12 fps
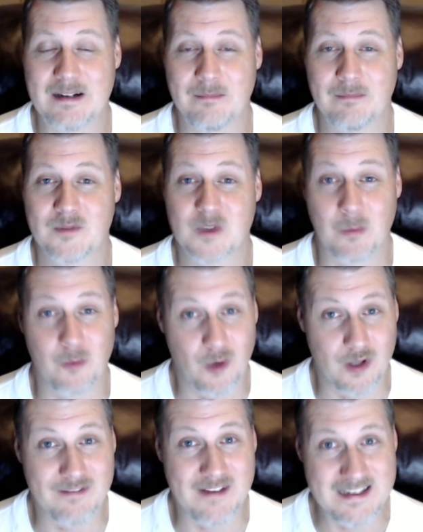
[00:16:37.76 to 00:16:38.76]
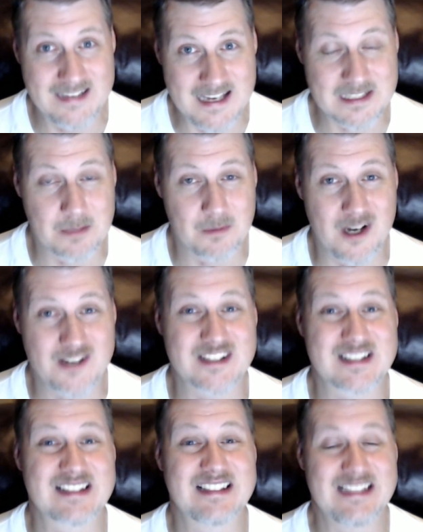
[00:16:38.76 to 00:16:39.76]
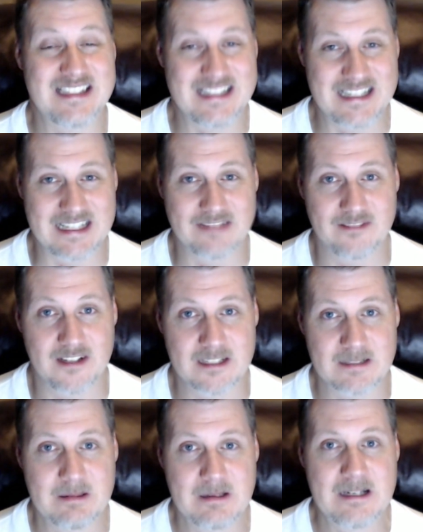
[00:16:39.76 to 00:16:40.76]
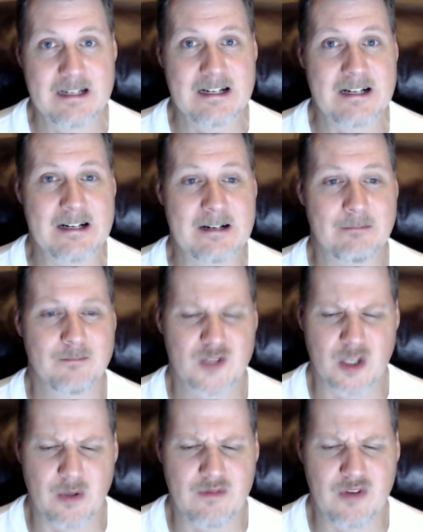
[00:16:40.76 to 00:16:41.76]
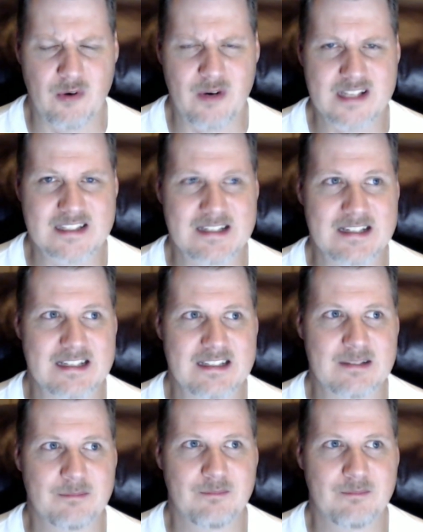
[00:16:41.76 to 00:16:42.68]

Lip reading: Some really fantastic projects did get funded. So if you're interested in,